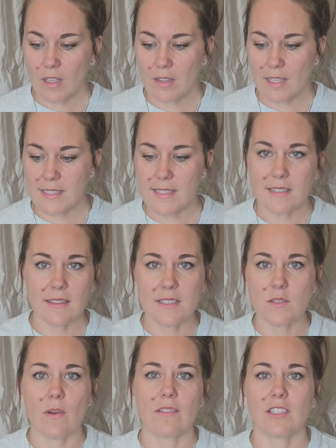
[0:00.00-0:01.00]

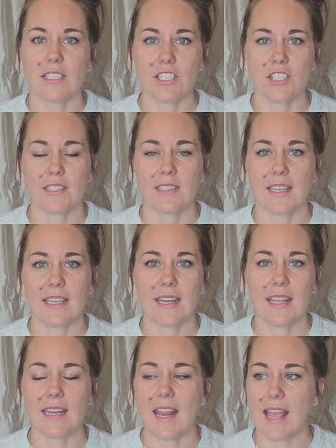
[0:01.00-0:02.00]
this revelation, like
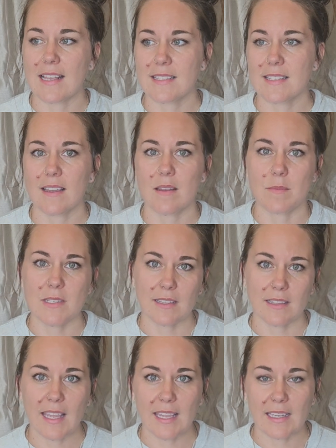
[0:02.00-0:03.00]
it has to come to
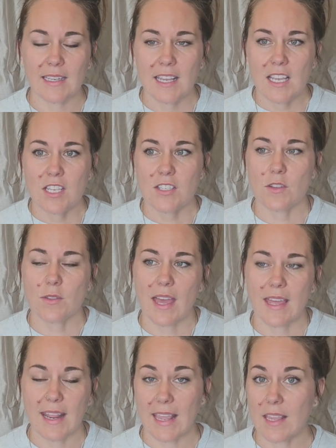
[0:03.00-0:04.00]
light, so
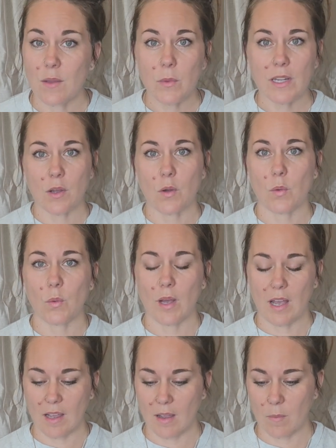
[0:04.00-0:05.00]
that A, we know
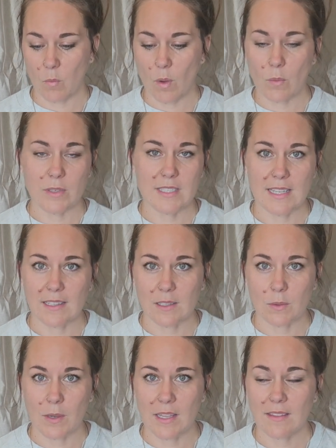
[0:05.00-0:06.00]
what we're
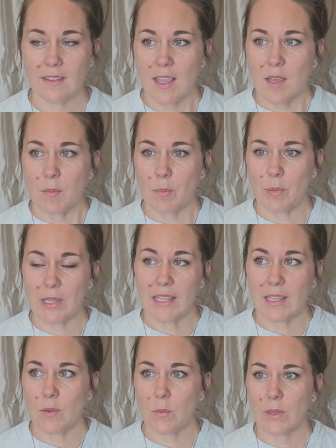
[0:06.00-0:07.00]
dealing with,
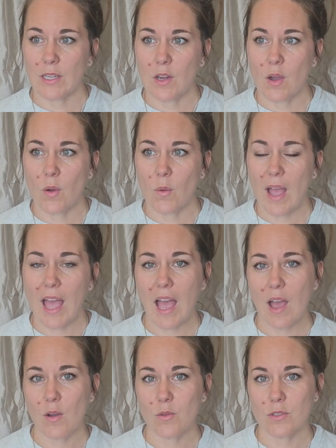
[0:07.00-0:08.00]
B, we know
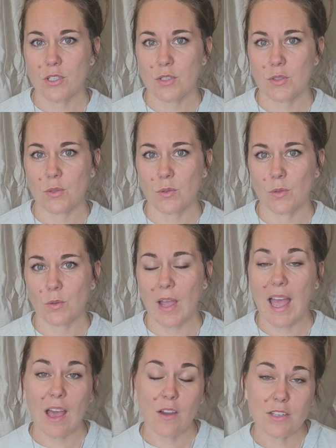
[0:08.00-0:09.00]
how to
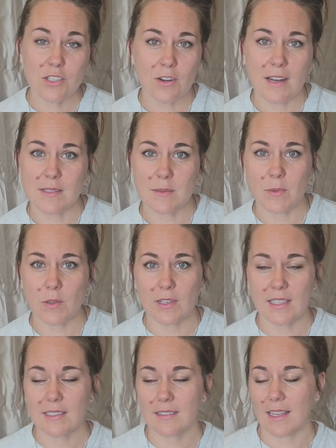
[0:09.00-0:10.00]
transmute
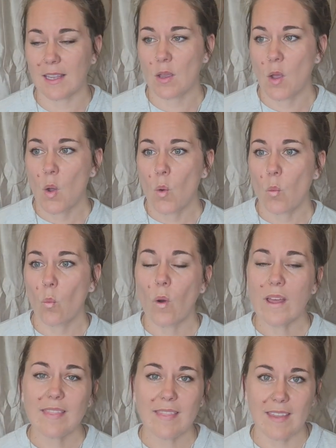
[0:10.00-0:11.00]
it, and like
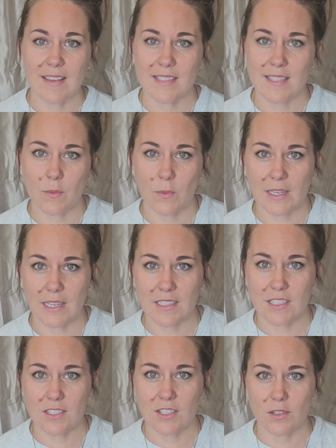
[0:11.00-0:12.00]
what things that we need
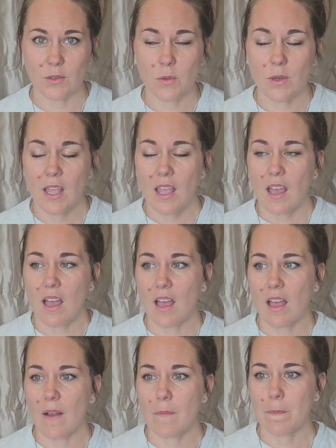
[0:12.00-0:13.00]
to do,
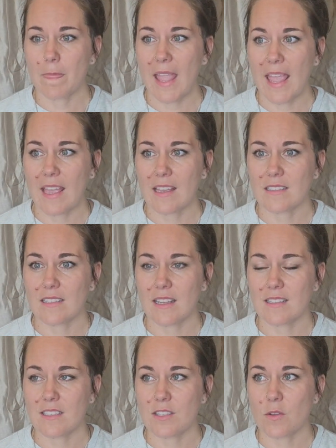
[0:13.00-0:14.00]

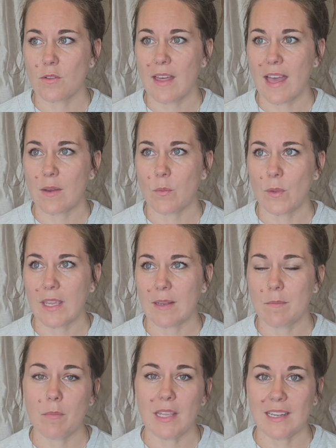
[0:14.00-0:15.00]
and so that we
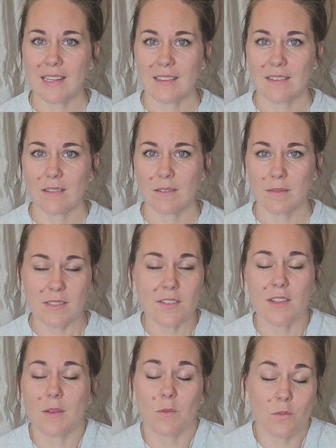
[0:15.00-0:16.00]
can meet it, so
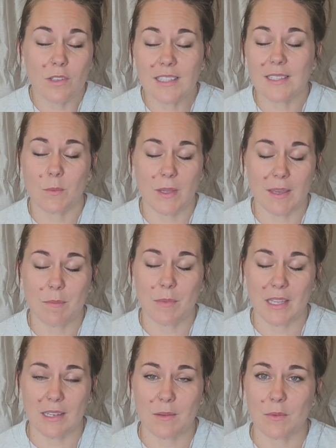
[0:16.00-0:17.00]
that really we can
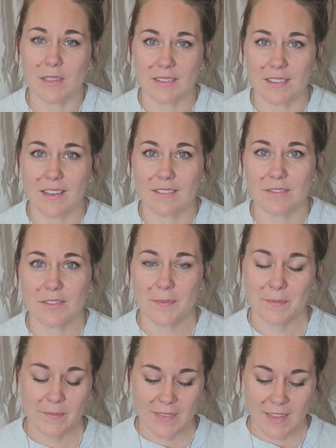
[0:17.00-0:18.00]
meet it with love.
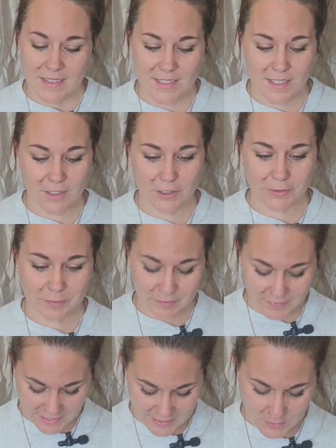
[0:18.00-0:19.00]
So
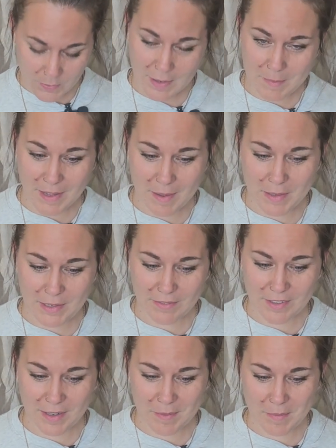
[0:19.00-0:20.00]
that's where I'm coming
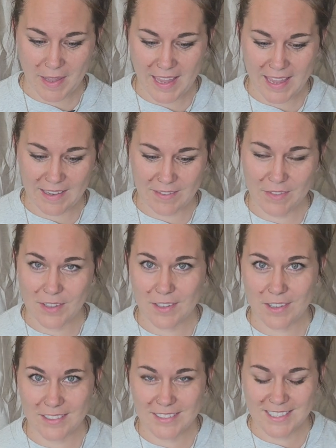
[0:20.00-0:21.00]
from, and felt
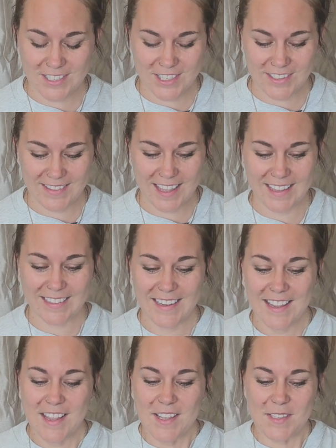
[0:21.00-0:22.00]
called to share that.
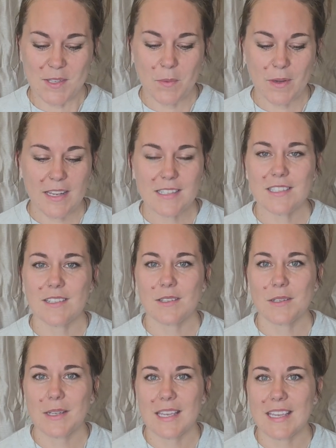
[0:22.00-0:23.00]
So what I
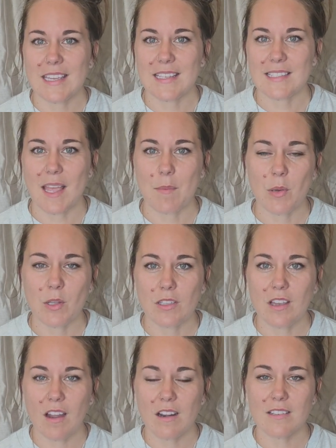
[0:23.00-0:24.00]
do is I pull
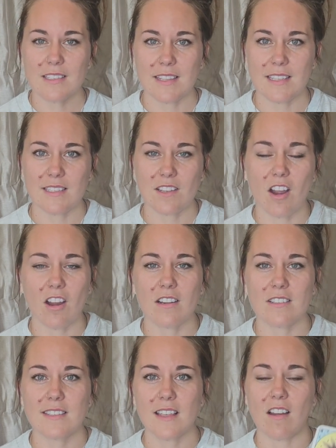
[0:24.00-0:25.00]
cards, and these
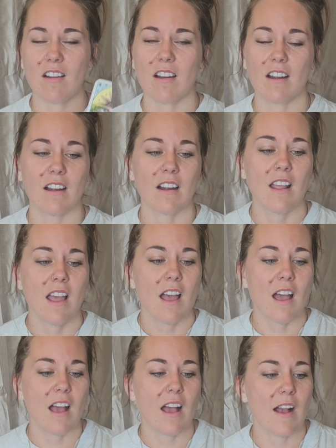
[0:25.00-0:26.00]
cards are,
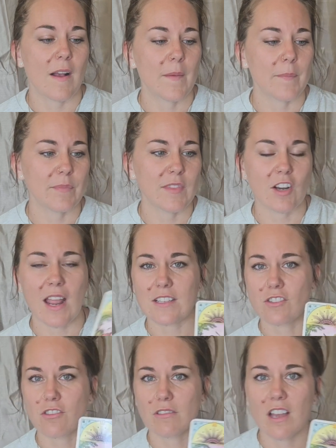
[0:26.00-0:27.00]
they're
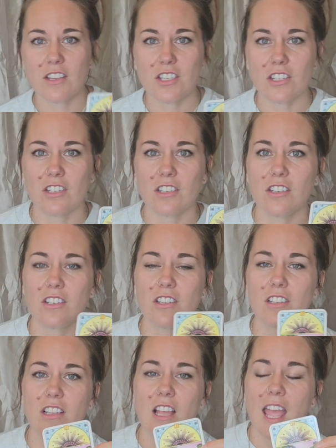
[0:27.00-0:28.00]

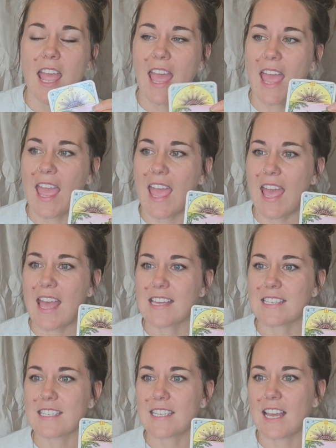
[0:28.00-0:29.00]
astrological,
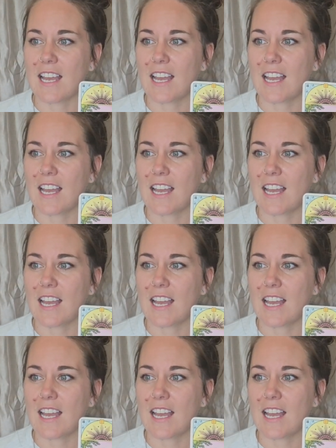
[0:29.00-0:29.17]
and